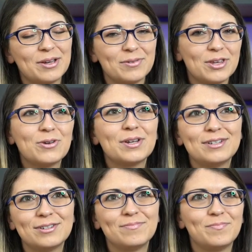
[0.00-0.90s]
you
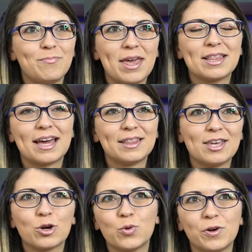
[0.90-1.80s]
can make that
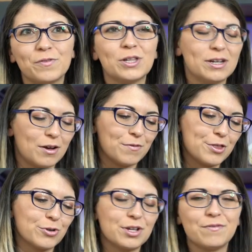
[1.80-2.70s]
the equivalent of
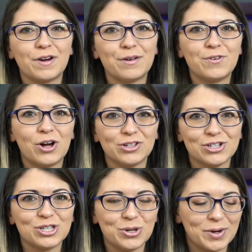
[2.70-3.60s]
$35
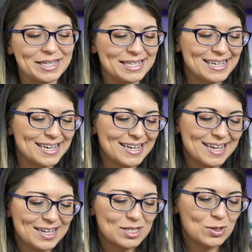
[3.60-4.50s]
USD.
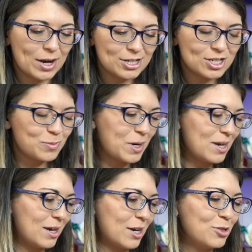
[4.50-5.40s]
So I just
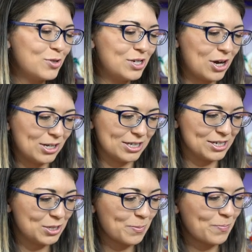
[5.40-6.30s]
spent
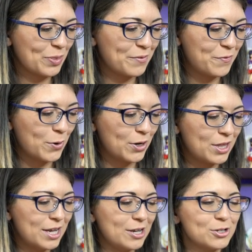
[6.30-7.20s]
$100 for
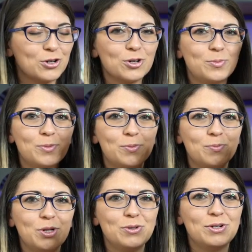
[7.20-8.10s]
the Eternal
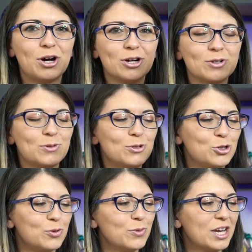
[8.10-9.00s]
Moon article
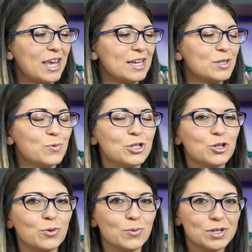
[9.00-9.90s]
jewelry case, which
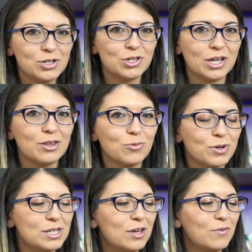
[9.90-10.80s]
originally the
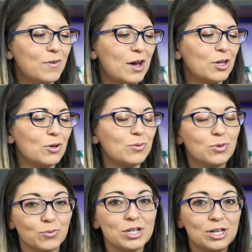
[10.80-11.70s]
retail value,
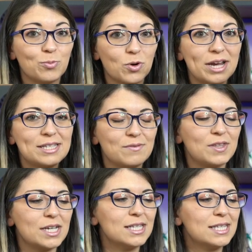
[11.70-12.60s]
the retail price of
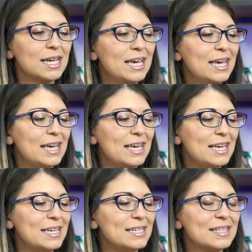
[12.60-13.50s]
this
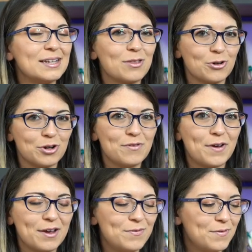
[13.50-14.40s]
is
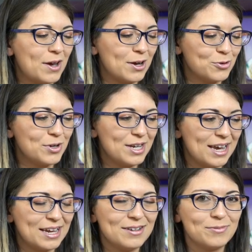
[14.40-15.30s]
3,500
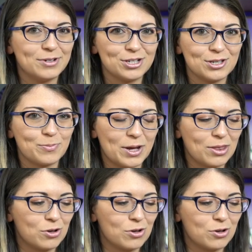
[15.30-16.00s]
yen, which is about